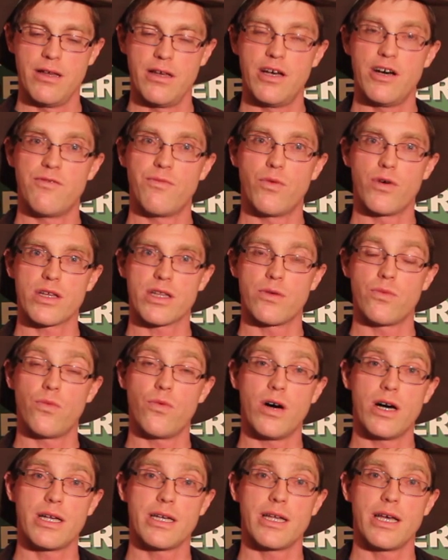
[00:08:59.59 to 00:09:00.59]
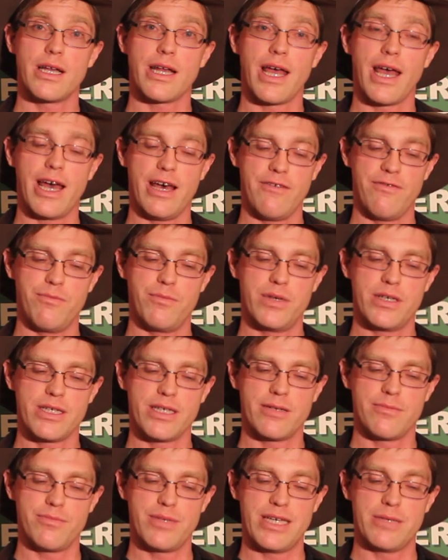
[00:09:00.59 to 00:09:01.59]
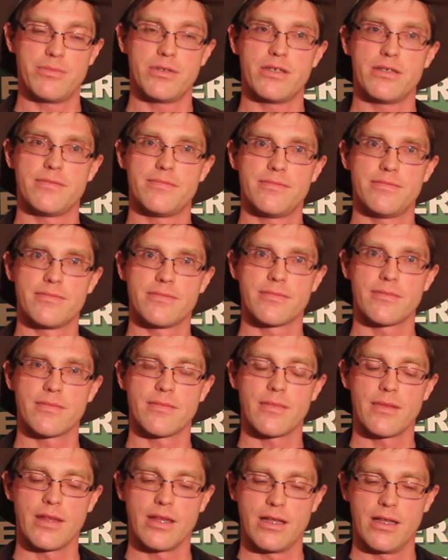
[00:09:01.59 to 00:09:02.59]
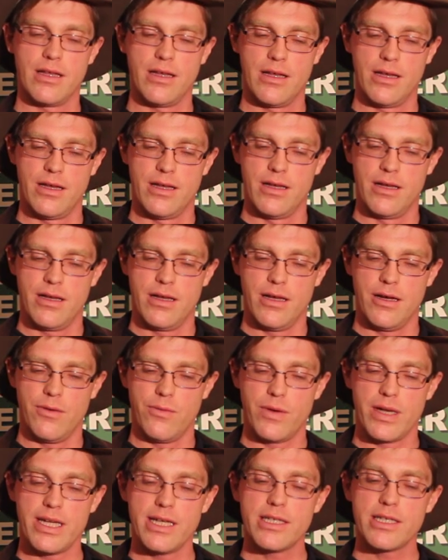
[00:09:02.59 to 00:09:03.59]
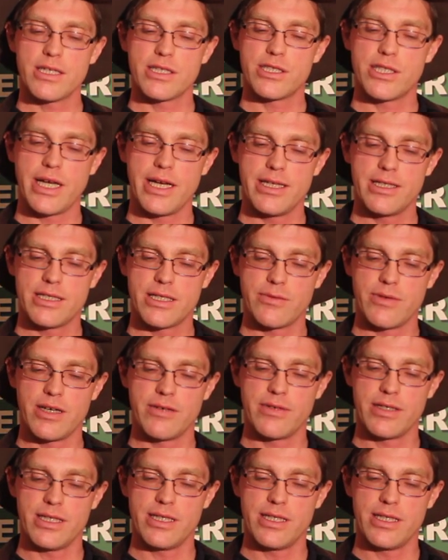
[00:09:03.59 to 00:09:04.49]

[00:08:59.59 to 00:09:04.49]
of more than one and a half billion people. We need to change the way we